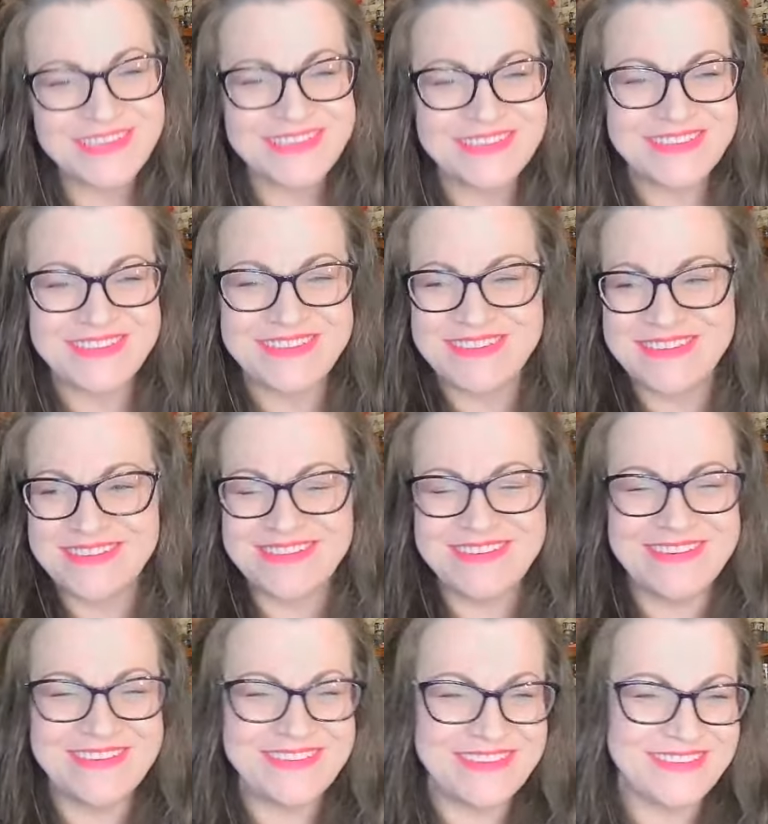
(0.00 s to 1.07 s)
It's filled with a
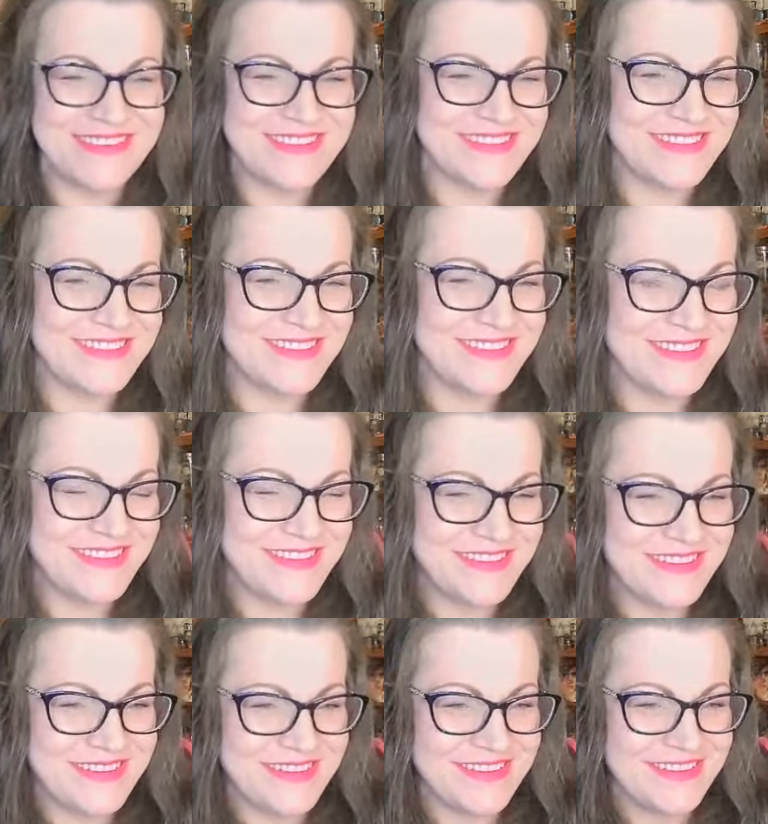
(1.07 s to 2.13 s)
lot of God.
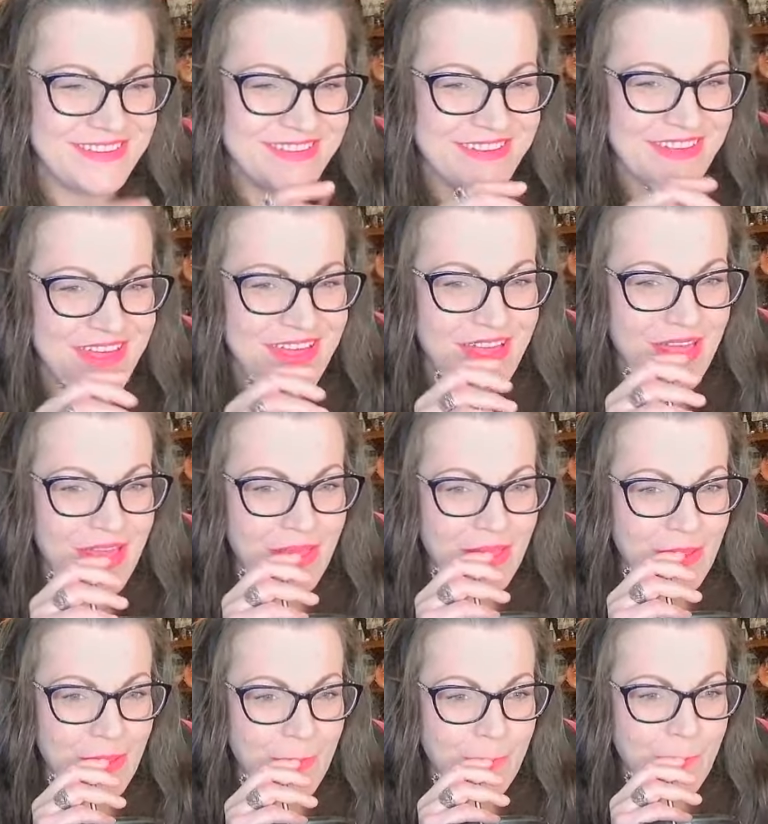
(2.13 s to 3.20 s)
These
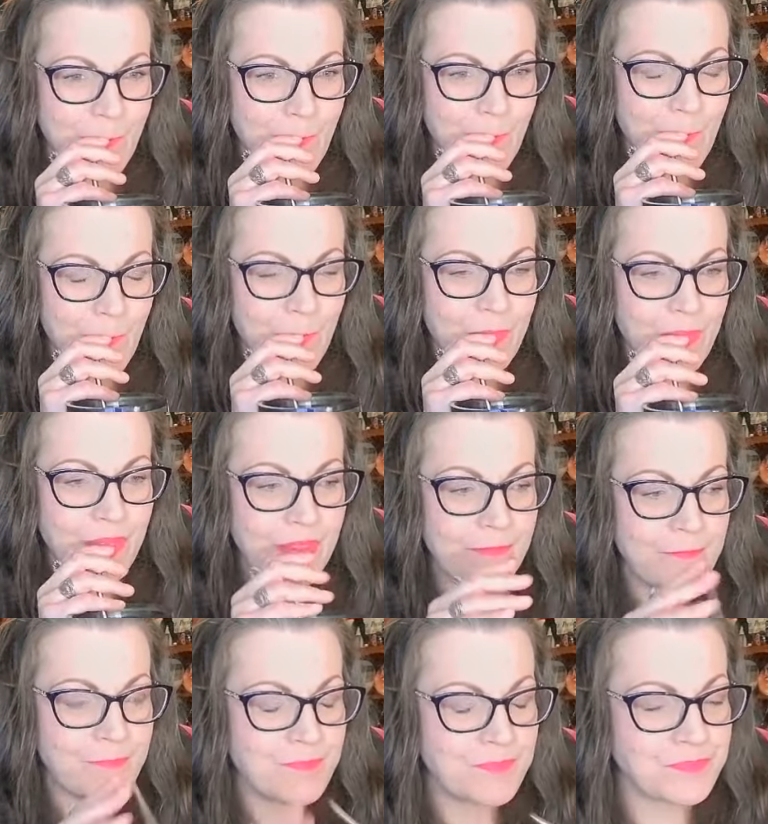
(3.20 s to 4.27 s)
things came
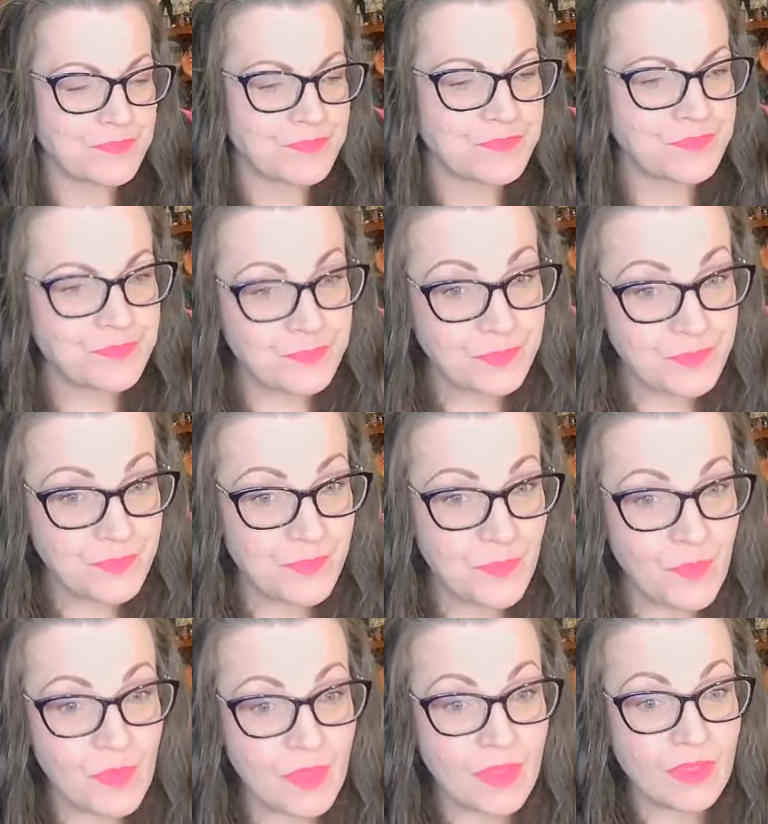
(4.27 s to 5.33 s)
out as
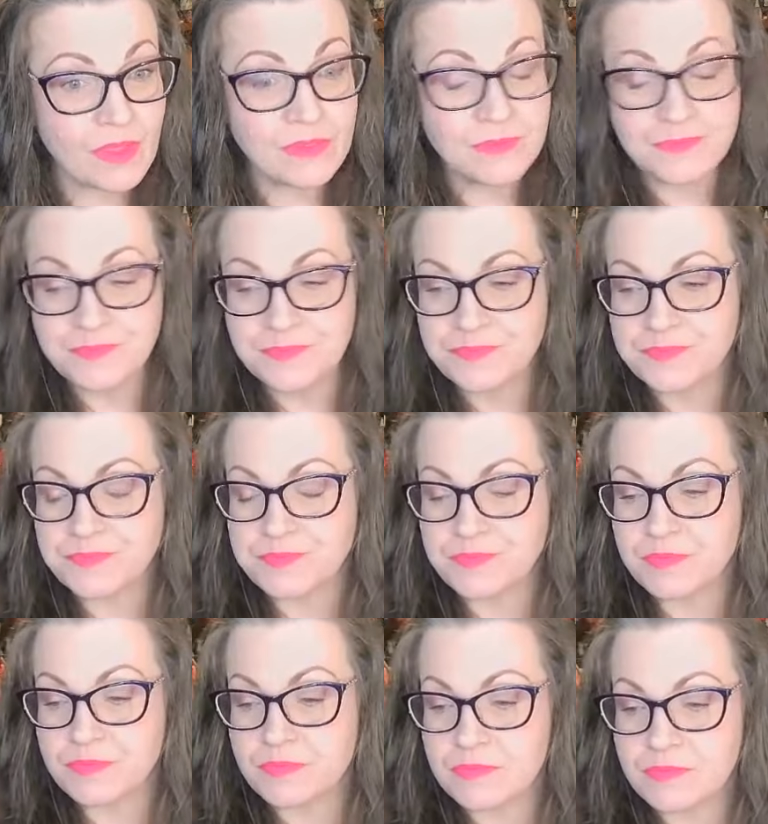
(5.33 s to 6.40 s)
she was going through a
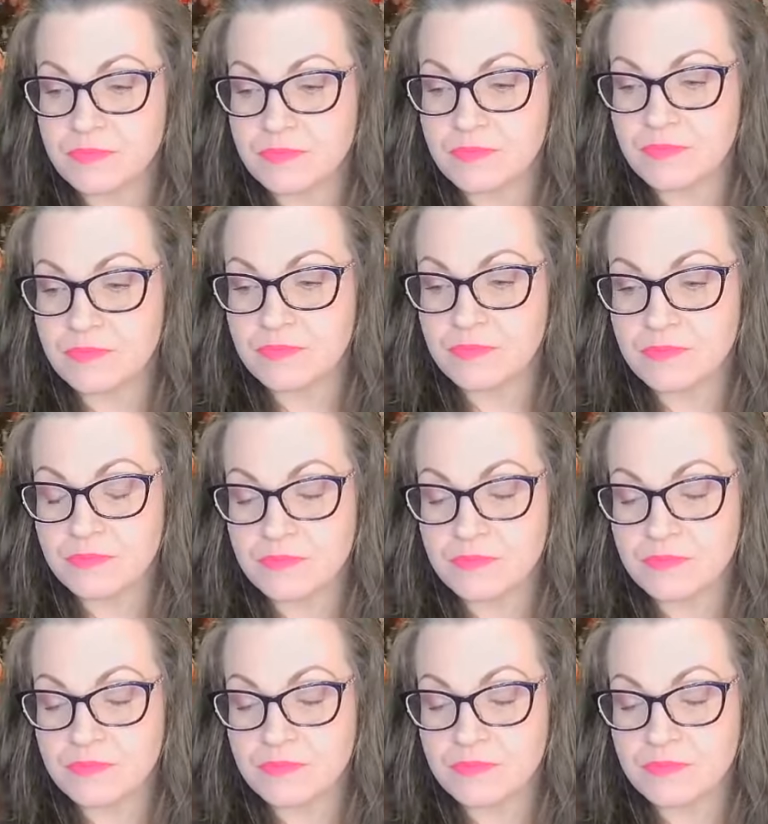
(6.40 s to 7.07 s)
catharsis.